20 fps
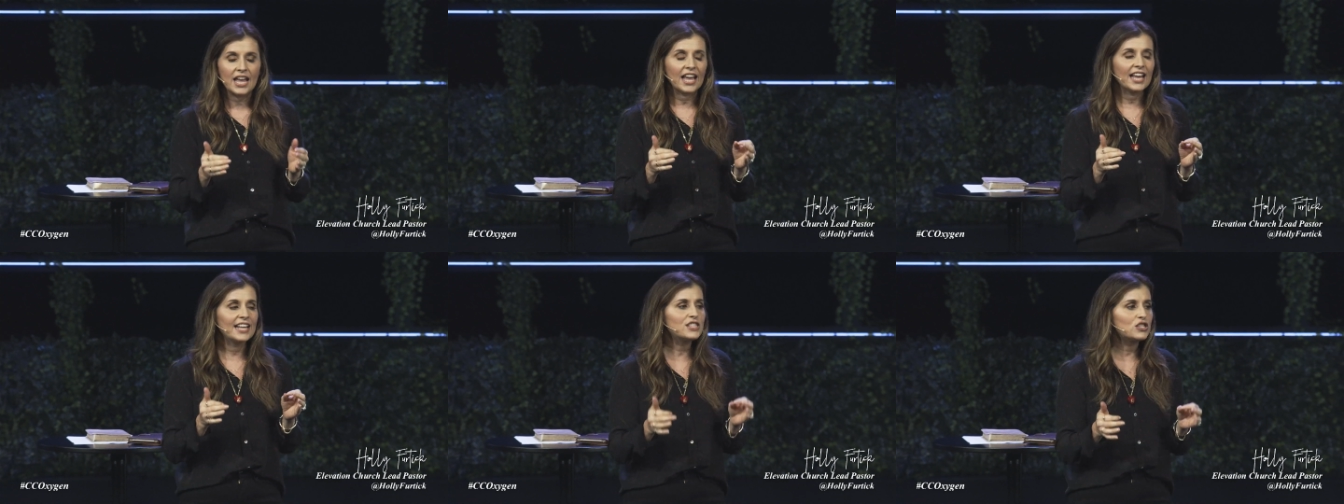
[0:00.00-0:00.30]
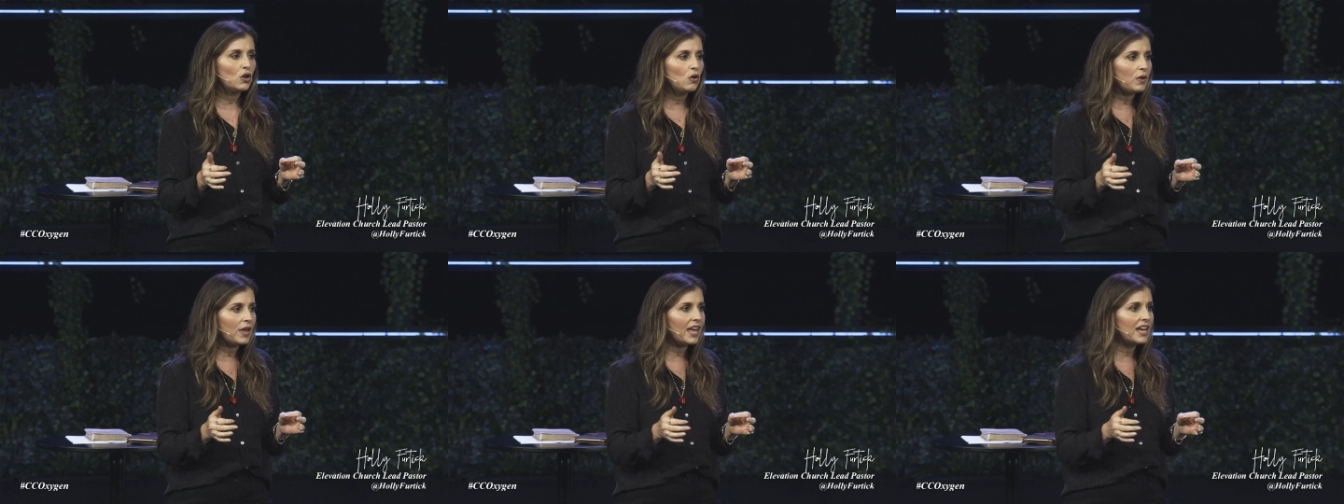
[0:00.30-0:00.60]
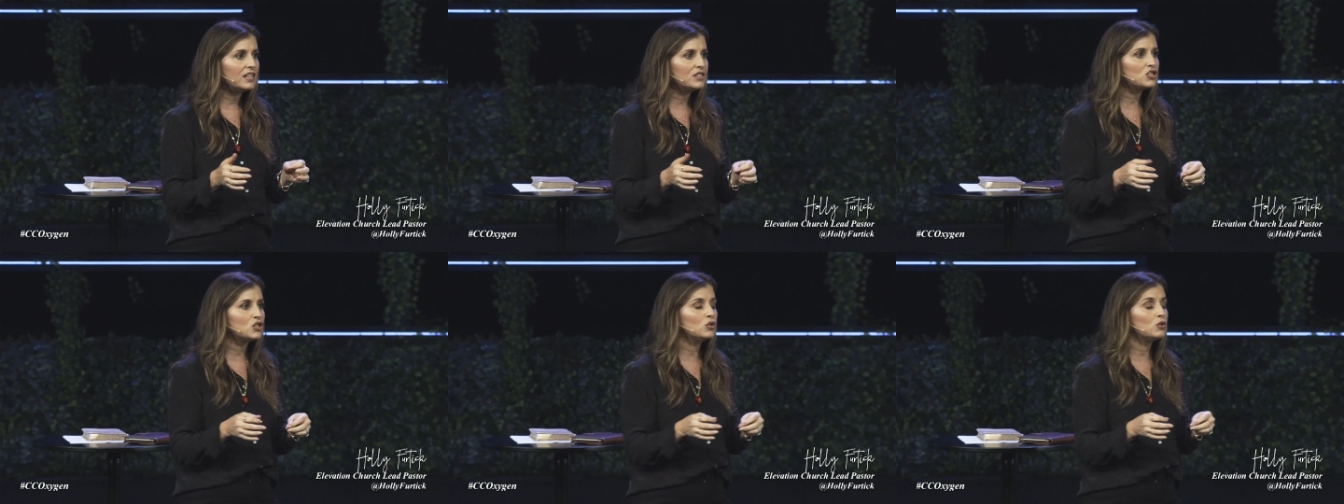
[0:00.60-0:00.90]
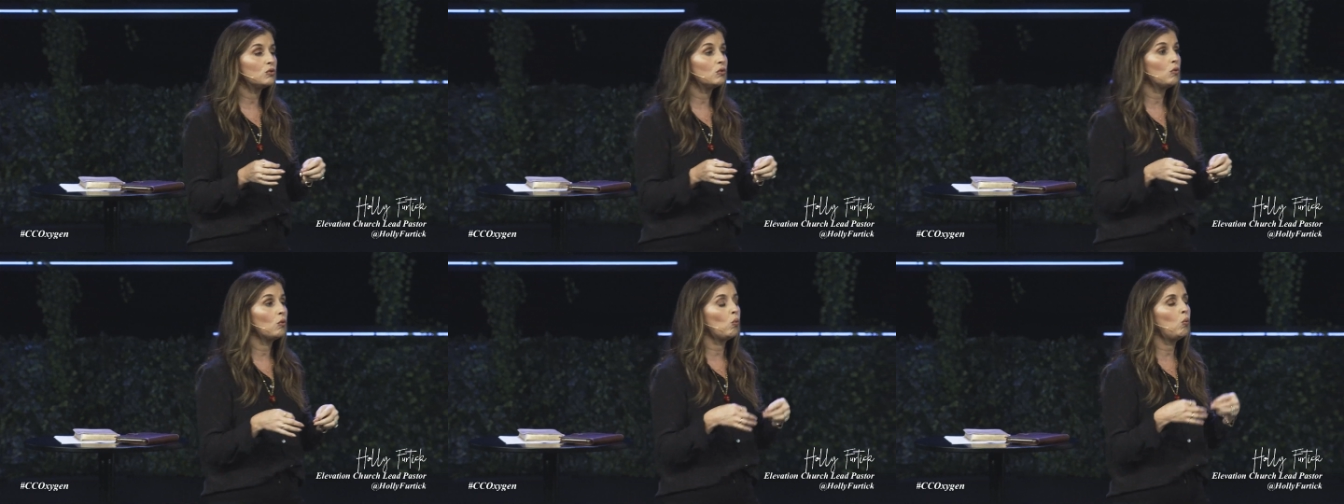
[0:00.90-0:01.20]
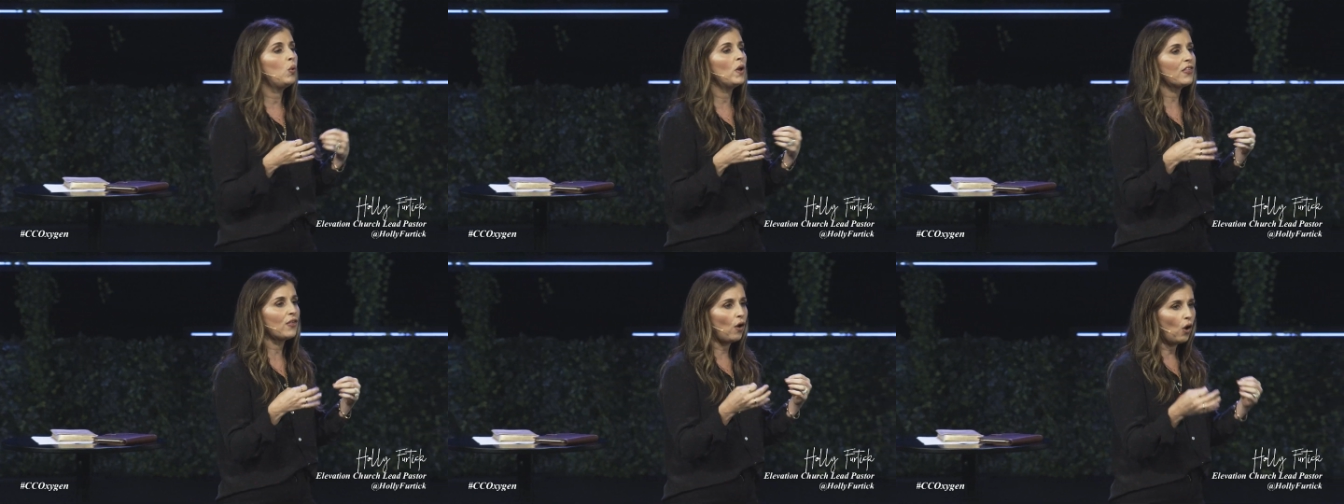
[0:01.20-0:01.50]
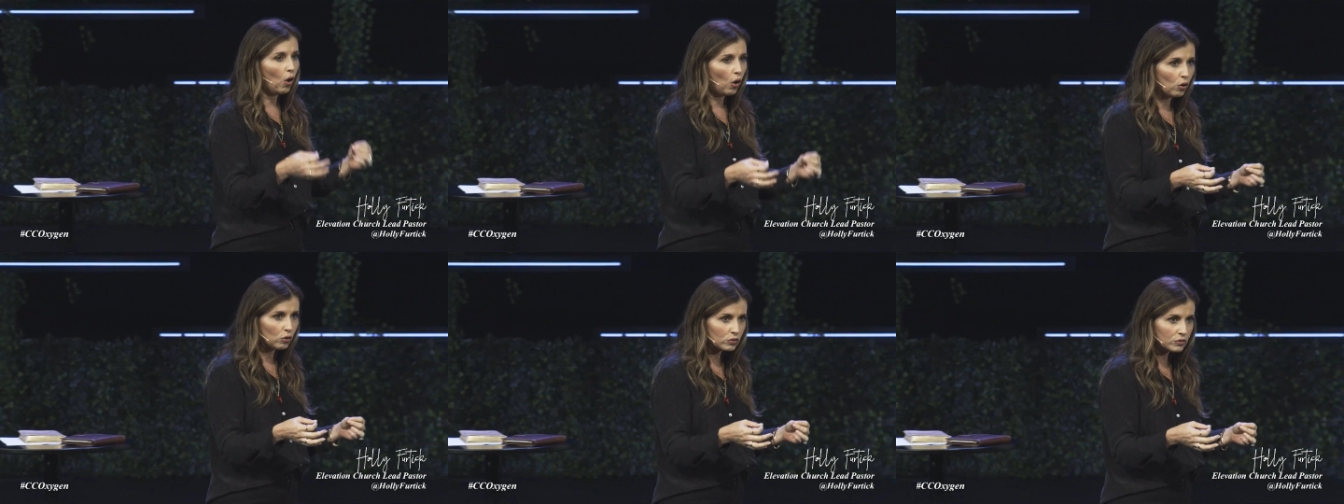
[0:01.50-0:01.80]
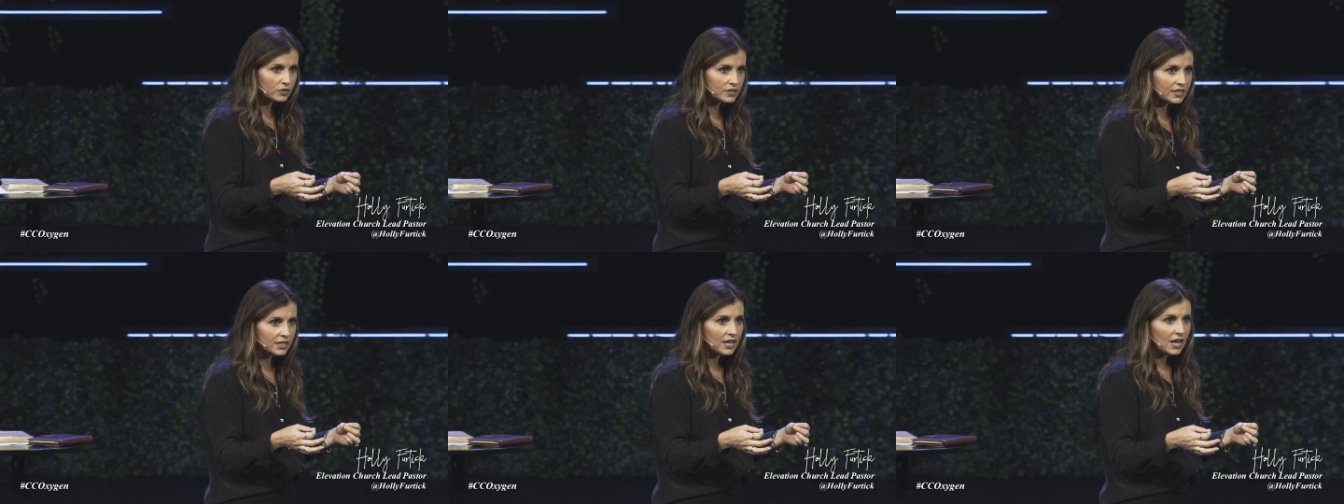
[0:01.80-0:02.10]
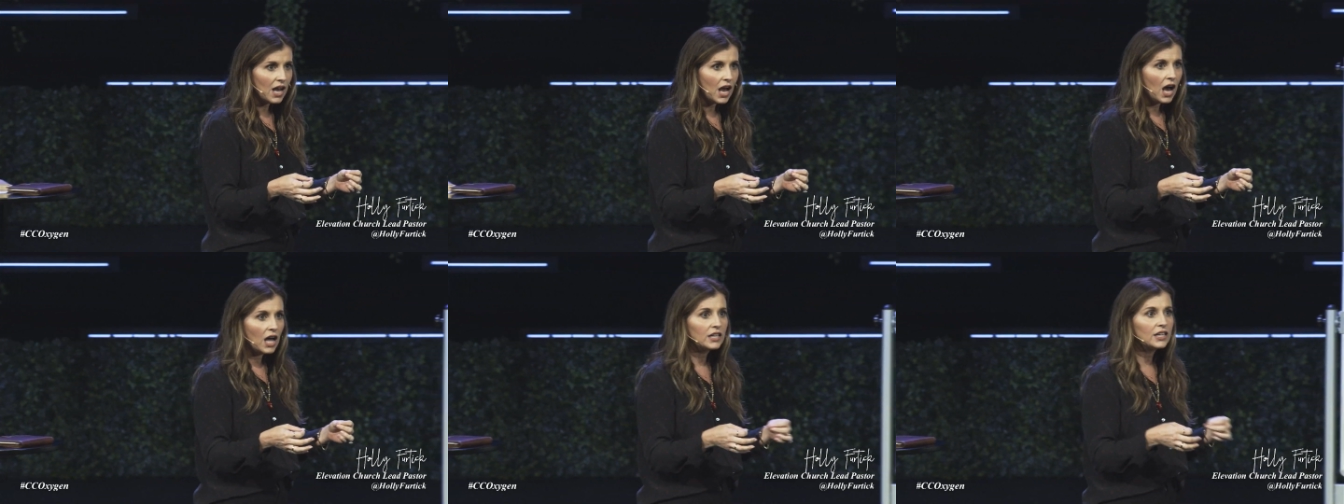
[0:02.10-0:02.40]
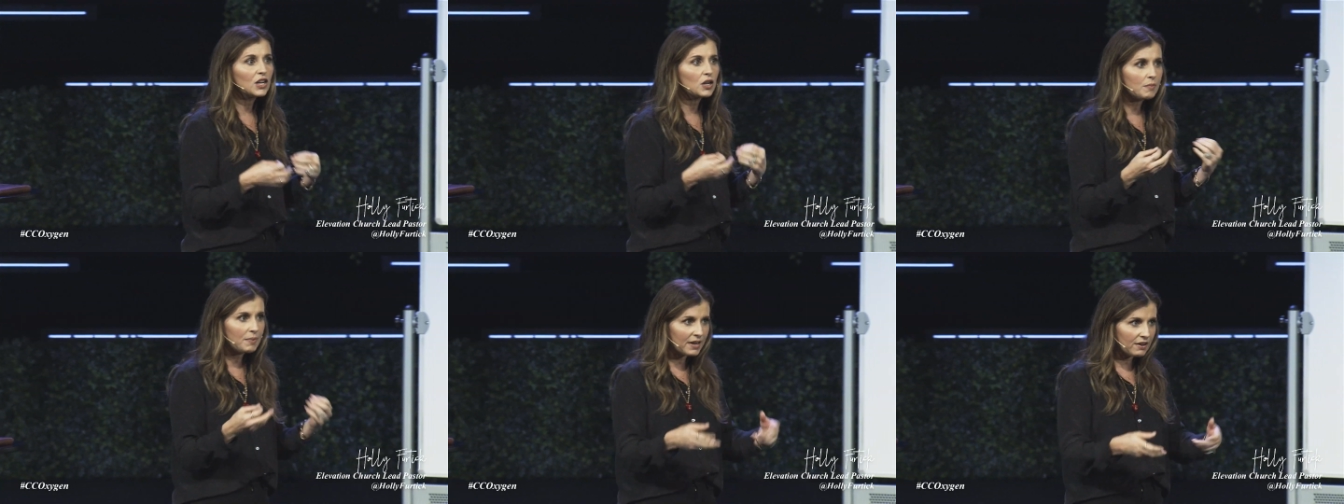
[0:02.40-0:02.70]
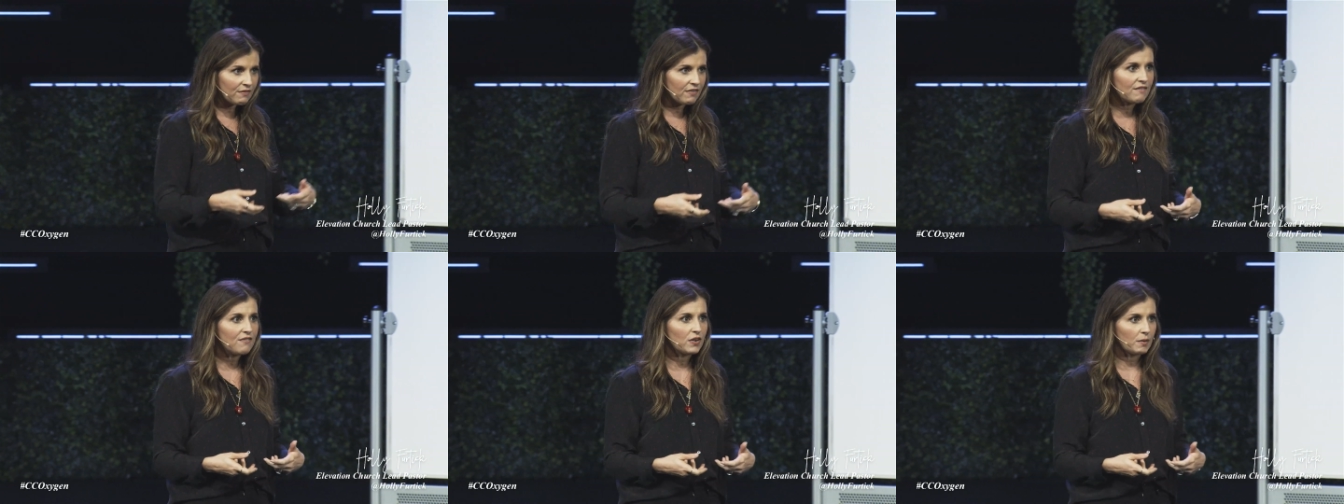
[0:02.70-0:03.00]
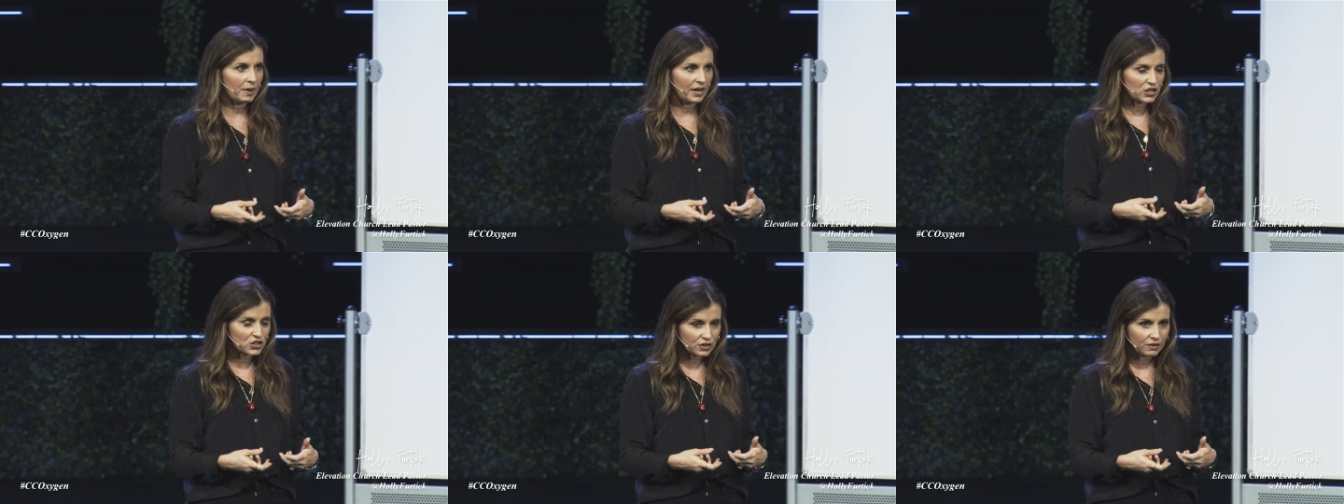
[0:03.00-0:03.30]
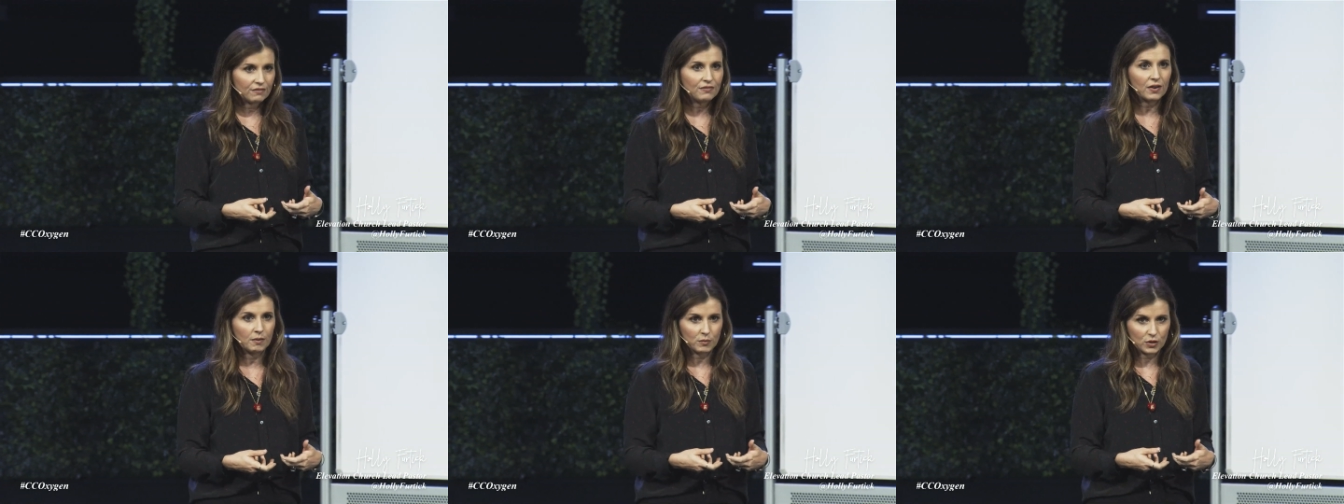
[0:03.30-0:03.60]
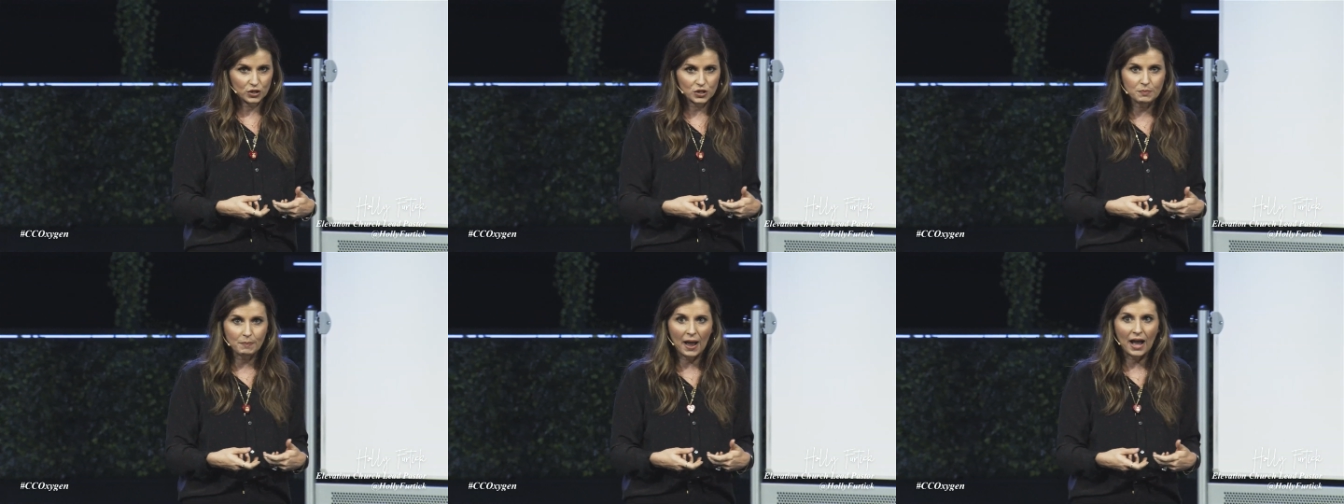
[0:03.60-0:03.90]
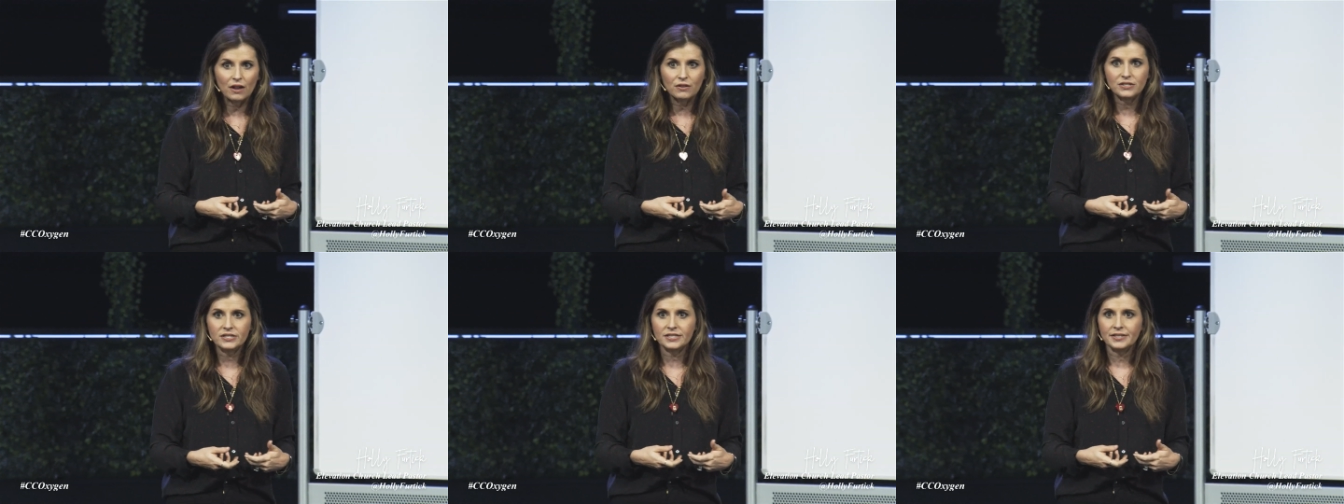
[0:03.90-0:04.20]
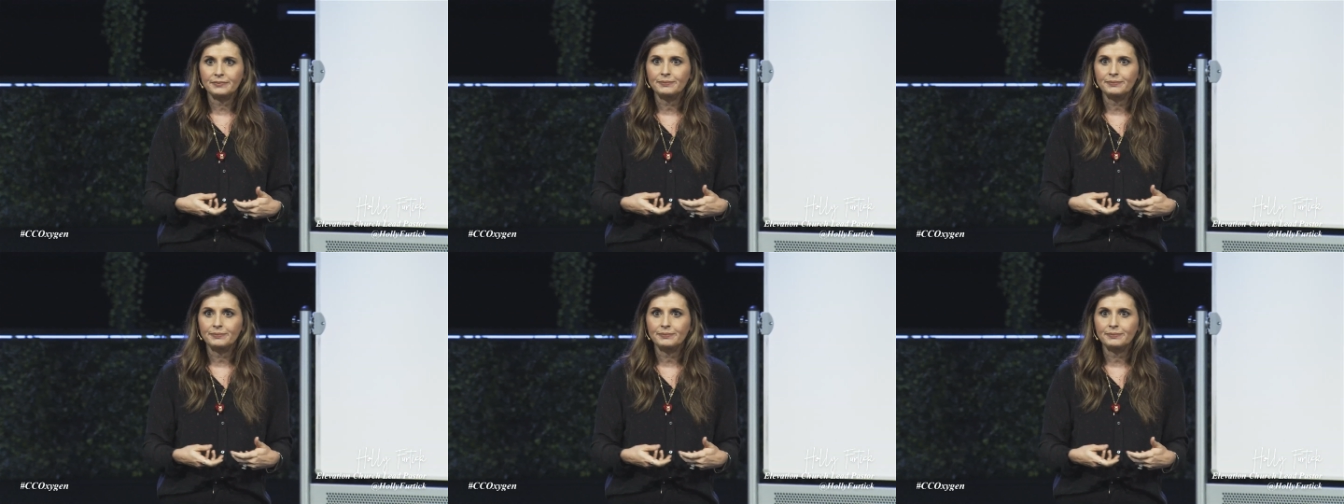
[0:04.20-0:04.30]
it's okay to withhold a little bit of information from your spouse?